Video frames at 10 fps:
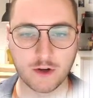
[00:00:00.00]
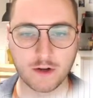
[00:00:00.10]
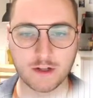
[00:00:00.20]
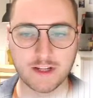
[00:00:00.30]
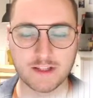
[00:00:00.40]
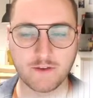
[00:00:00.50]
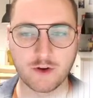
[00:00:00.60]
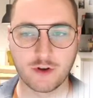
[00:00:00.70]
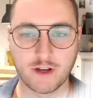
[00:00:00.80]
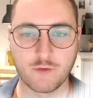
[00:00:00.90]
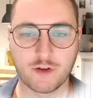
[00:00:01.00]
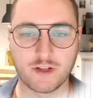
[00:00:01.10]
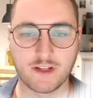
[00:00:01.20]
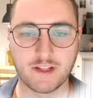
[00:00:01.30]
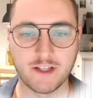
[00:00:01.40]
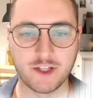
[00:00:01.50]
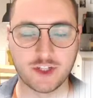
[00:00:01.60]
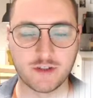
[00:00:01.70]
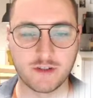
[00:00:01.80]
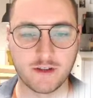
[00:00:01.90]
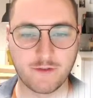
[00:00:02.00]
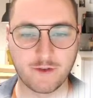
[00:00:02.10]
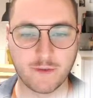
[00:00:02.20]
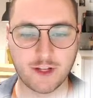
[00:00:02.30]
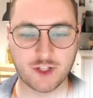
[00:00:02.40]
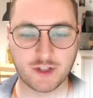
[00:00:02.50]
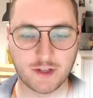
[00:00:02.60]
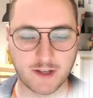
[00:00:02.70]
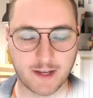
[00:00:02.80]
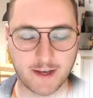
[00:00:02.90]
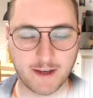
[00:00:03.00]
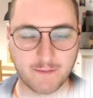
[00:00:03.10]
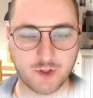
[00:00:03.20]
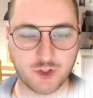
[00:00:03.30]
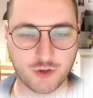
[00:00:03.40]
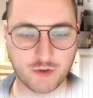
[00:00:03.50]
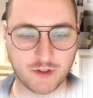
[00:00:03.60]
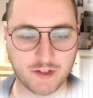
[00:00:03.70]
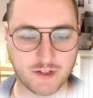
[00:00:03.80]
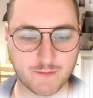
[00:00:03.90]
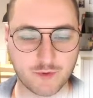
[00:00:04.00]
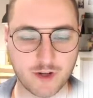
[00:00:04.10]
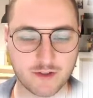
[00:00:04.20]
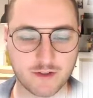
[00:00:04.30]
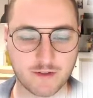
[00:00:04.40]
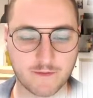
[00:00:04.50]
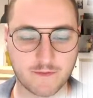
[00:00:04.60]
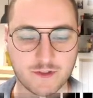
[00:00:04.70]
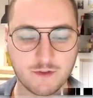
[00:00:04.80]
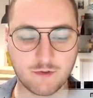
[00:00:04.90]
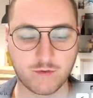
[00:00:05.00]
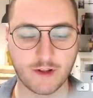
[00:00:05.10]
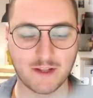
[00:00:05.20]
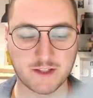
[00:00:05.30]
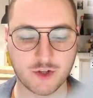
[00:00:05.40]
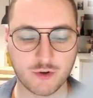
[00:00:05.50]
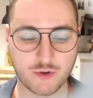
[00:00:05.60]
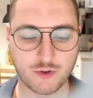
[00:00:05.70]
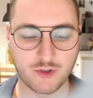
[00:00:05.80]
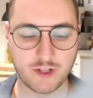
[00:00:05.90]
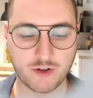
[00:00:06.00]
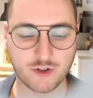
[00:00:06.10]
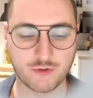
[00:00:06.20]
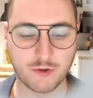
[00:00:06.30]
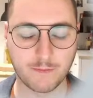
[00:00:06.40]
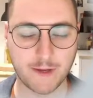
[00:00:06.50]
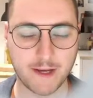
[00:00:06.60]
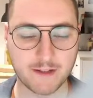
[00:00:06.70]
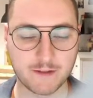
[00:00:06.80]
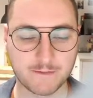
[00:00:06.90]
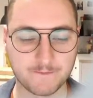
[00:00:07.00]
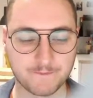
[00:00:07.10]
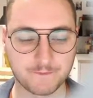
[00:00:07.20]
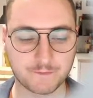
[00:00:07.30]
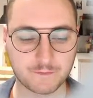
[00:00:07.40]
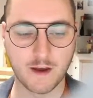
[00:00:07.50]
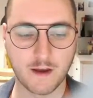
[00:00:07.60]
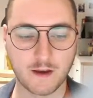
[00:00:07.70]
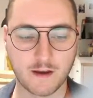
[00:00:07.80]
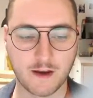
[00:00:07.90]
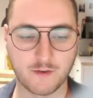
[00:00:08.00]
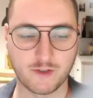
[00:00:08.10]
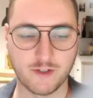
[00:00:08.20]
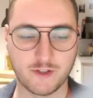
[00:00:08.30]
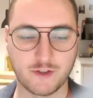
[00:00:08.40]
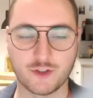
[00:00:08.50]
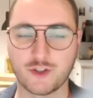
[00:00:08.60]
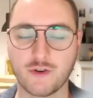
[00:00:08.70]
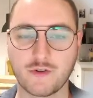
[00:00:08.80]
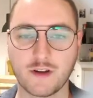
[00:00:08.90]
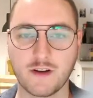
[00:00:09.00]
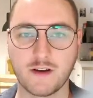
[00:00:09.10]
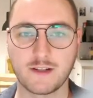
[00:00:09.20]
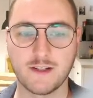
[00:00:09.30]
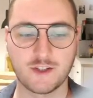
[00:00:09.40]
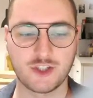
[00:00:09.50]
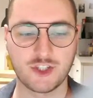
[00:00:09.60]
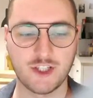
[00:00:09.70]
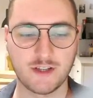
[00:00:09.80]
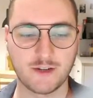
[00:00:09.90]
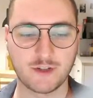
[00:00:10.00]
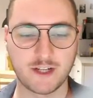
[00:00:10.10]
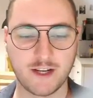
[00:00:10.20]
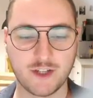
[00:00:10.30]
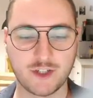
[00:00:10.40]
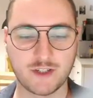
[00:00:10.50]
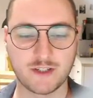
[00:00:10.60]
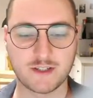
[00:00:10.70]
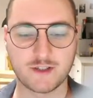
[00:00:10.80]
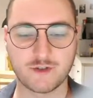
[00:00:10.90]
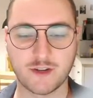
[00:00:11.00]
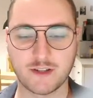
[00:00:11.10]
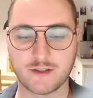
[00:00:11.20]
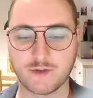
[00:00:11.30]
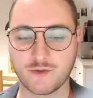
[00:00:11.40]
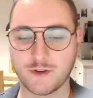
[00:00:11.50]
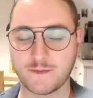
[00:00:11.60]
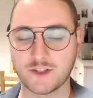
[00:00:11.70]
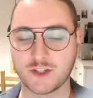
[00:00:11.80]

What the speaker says: Let's have a look at what additional information can be shown in this browser. So let's go to the control panel. Currently shown are the gene annotations, transcripts,